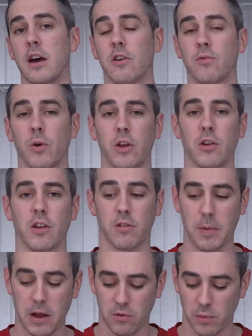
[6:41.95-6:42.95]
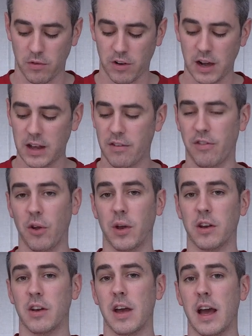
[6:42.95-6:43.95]
as what you'd expect with clear
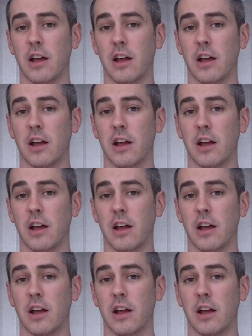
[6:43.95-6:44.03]
fluid